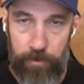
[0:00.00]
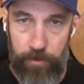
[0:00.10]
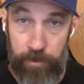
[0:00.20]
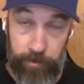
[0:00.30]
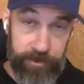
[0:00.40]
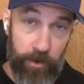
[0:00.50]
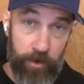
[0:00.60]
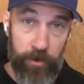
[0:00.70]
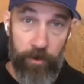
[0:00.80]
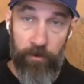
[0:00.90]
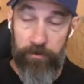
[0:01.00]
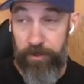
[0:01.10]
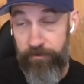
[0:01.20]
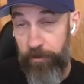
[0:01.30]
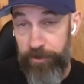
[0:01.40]
the material,
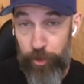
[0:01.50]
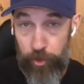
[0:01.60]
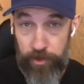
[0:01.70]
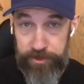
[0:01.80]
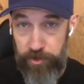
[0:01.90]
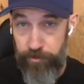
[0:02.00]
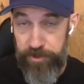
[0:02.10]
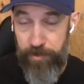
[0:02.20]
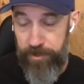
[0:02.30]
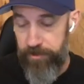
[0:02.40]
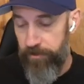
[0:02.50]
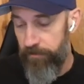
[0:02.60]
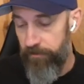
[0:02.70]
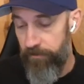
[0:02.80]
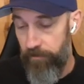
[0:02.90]
like from a journal entry perspective,